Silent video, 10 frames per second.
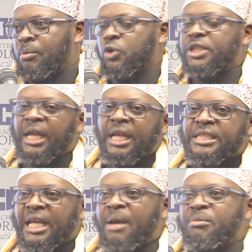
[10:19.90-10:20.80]
Musa alayhi
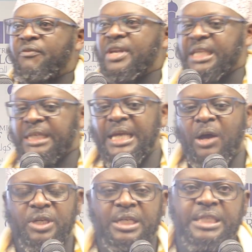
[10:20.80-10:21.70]
salam never set
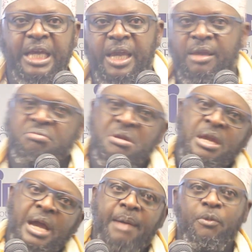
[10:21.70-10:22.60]
out and say,
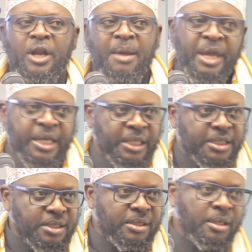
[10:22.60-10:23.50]
I'm going to make
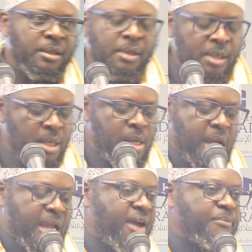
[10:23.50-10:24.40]
it.
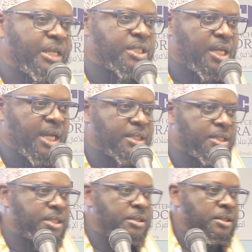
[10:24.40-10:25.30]
I have my
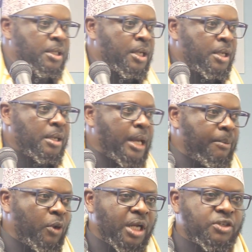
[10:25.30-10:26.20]
ticket.
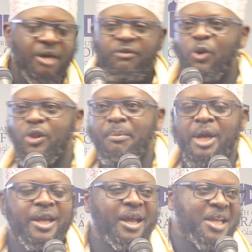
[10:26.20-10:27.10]
I'm going to travel with
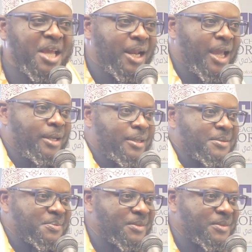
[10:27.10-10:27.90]
American airline.